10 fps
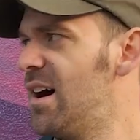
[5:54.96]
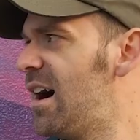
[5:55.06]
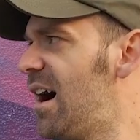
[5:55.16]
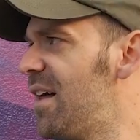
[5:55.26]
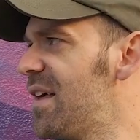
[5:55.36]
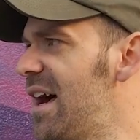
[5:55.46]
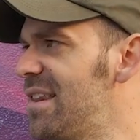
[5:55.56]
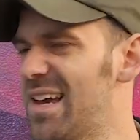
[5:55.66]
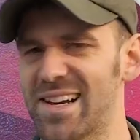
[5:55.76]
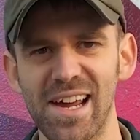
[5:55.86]

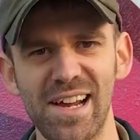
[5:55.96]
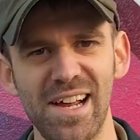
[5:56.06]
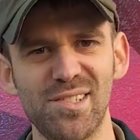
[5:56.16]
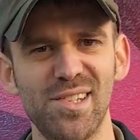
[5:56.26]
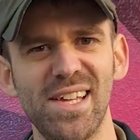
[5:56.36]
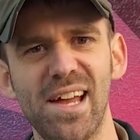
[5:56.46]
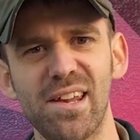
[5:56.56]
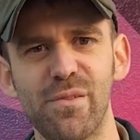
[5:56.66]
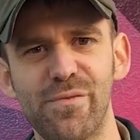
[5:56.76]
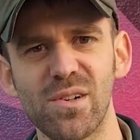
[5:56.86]
that kind of hits at the end
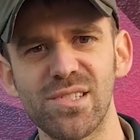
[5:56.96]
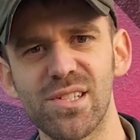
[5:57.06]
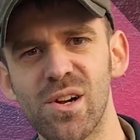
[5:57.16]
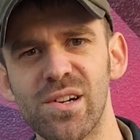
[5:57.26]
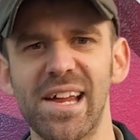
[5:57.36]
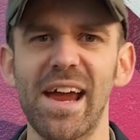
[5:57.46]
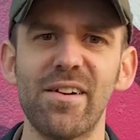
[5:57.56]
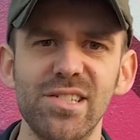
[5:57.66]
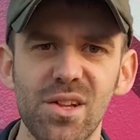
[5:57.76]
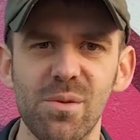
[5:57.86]
of the first third and
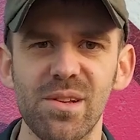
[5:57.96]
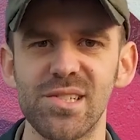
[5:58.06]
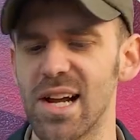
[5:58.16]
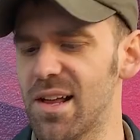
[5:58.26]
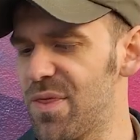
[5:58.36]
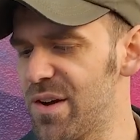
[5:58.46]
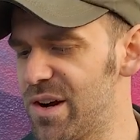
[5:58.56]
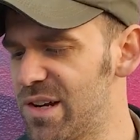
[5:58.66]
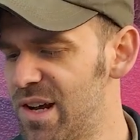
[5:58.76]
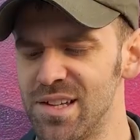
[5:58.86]
carries you through the second
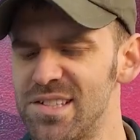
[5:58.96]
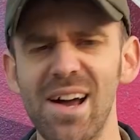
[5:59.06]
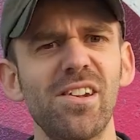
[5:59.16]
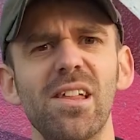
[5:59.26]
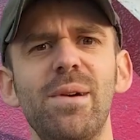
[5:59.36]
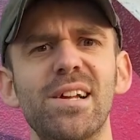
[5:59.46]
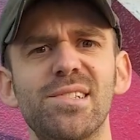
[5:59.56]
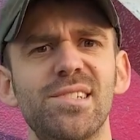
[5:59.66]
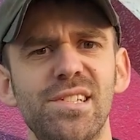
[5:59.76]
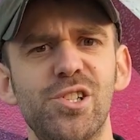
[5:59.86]
third. Definitely makes
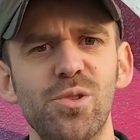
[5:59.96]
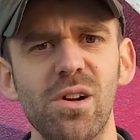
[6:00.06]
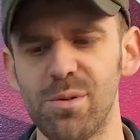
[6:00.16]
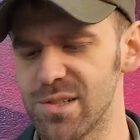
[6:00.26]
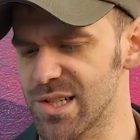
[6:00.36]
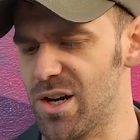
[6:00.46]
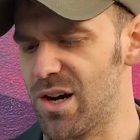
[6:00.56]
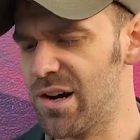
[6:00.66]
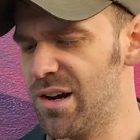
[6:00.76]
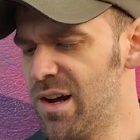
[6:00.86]
this an enjoyable
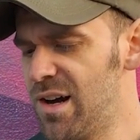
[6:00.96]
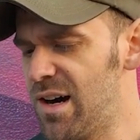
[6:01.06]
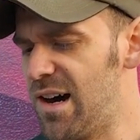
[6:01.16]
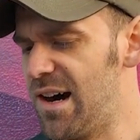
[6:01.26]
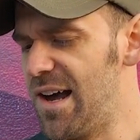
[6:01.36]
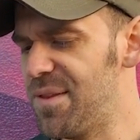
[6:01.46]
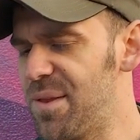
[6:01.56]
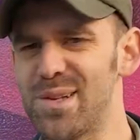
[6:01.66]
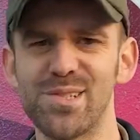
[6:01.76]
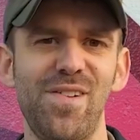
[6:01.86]
cigar. And
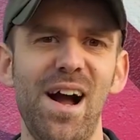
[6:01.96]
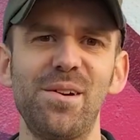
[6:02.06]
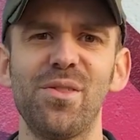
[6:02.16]
then this final